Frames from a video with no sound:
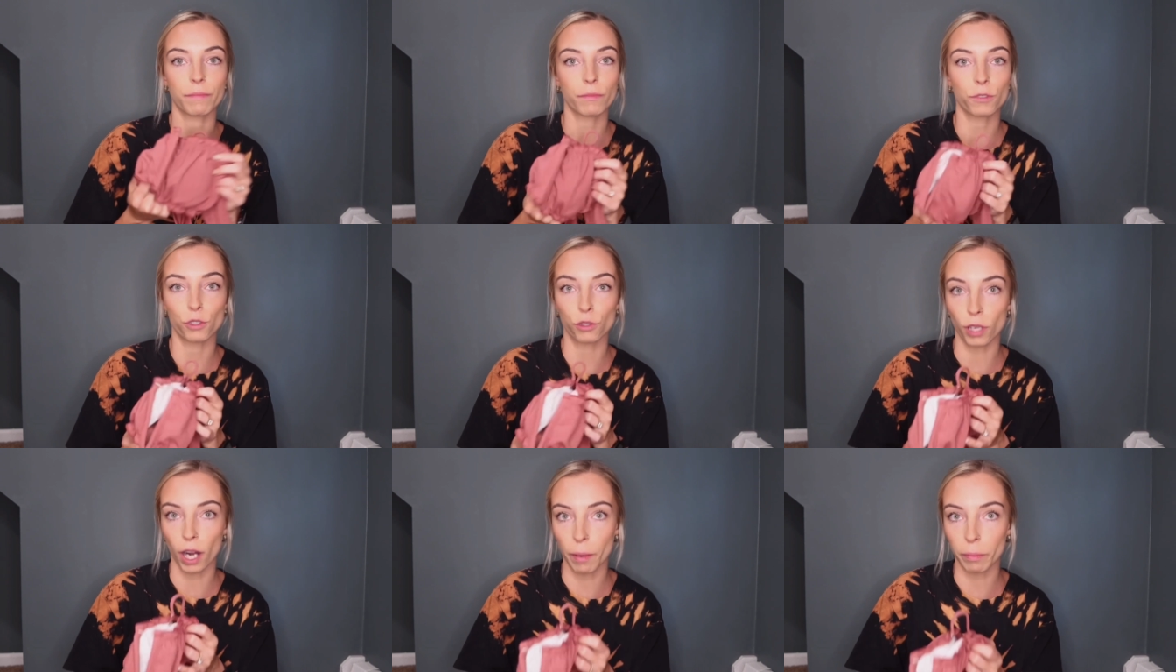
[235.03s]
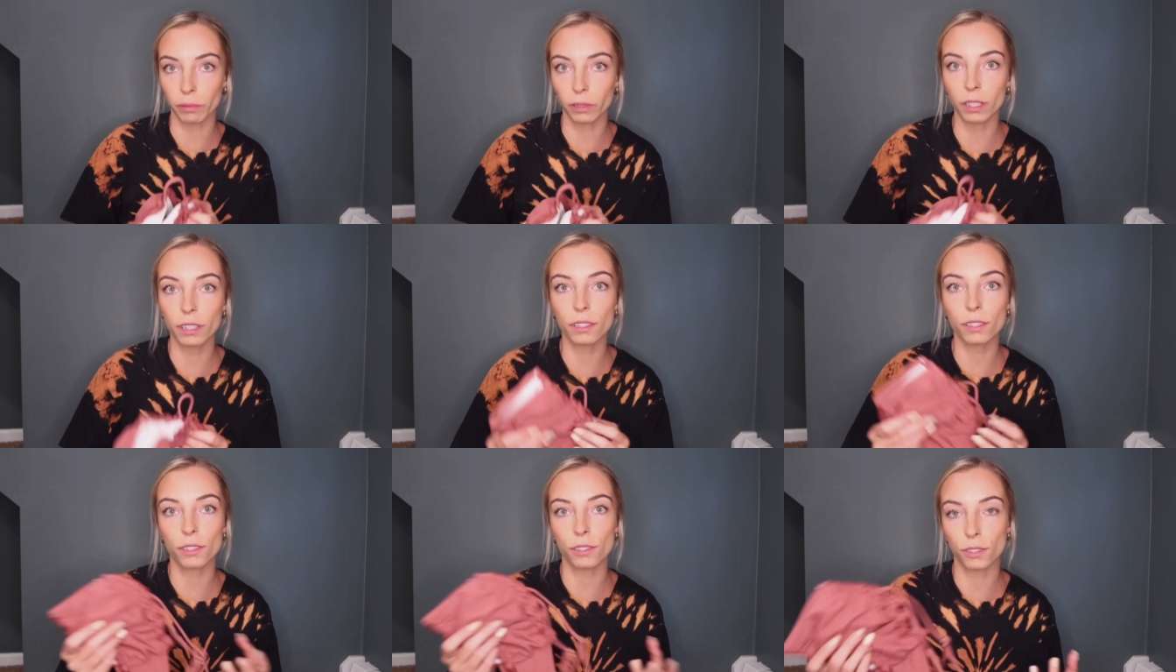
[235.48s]

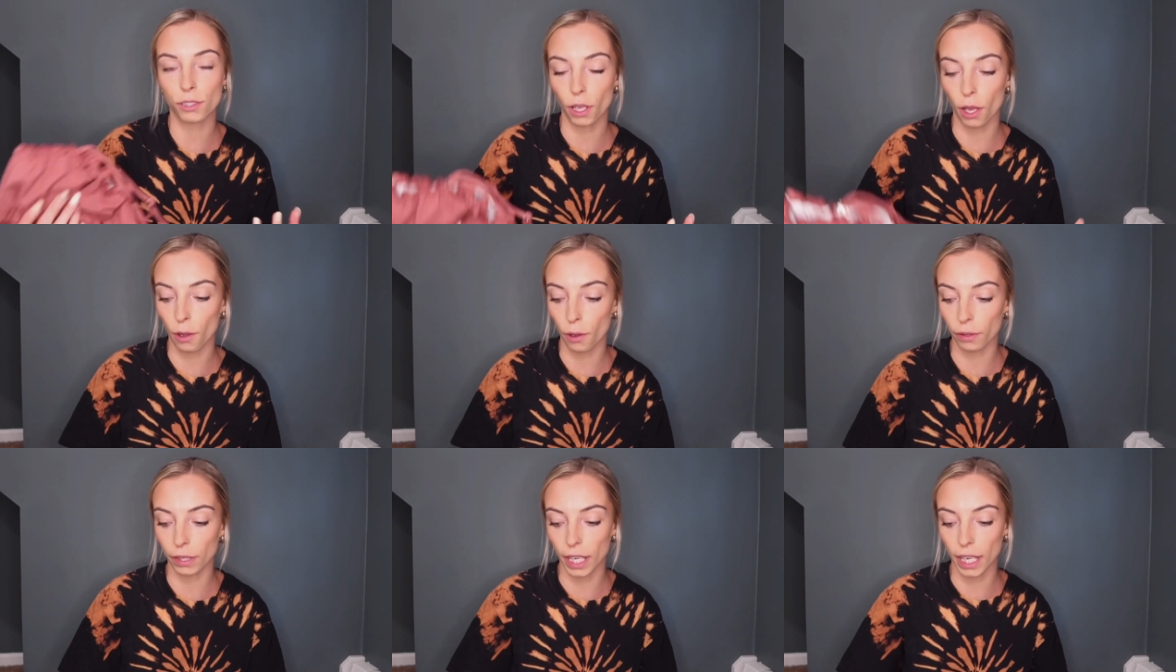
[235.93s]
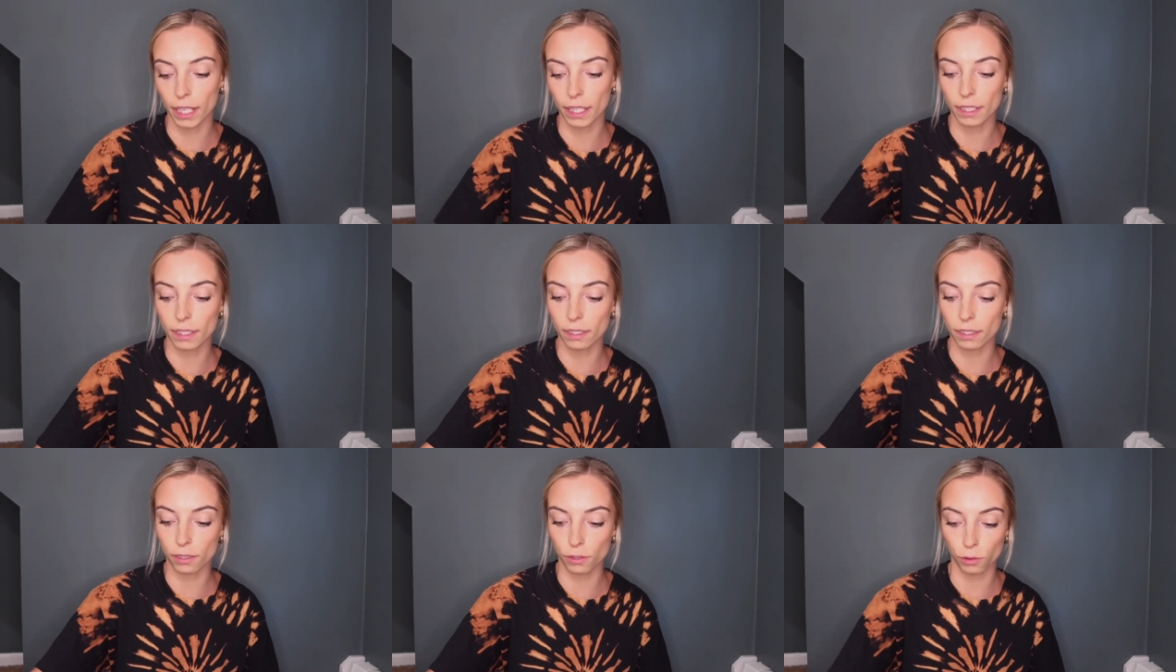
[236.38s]
strapless so that
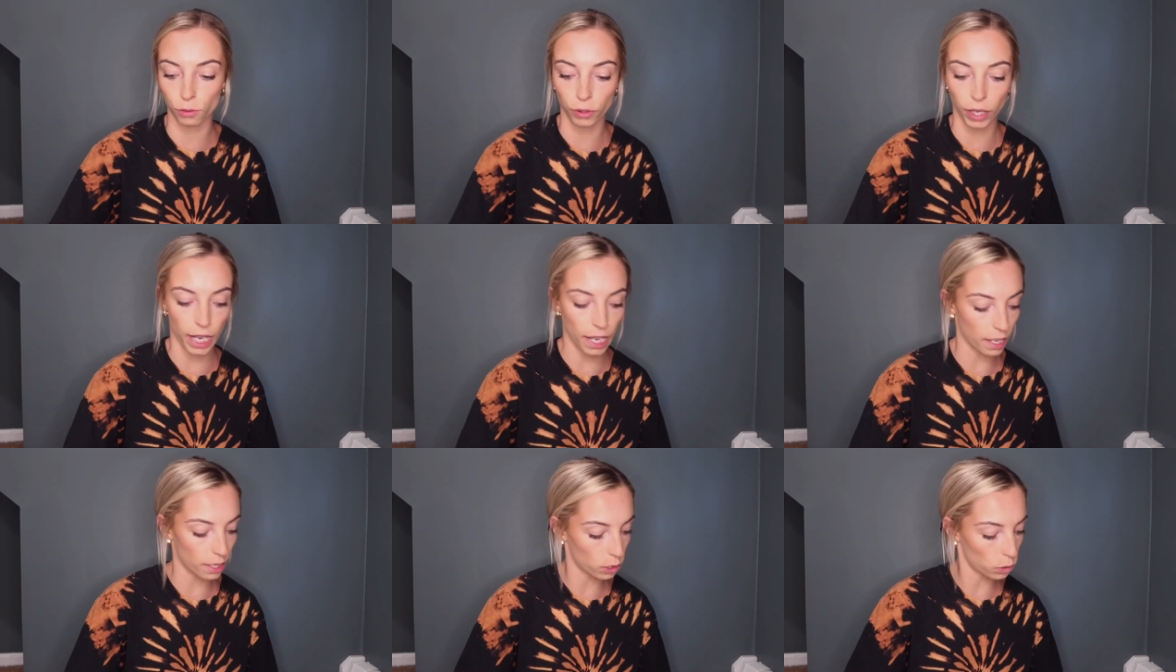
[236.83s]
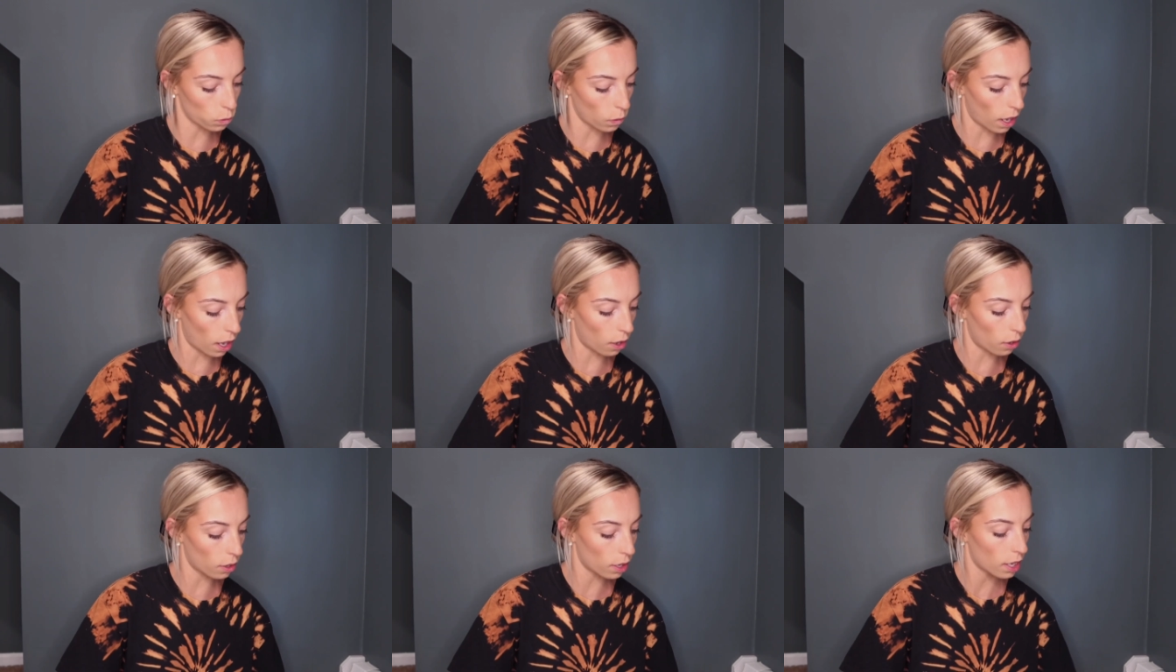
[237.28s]
is great as
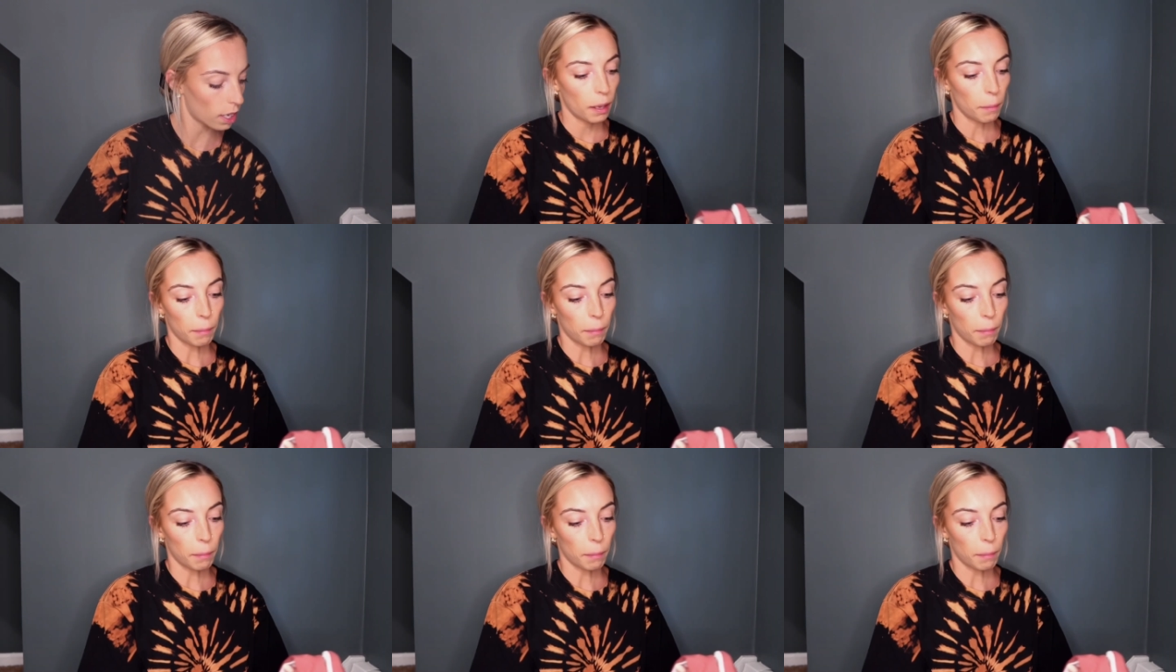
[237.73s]
well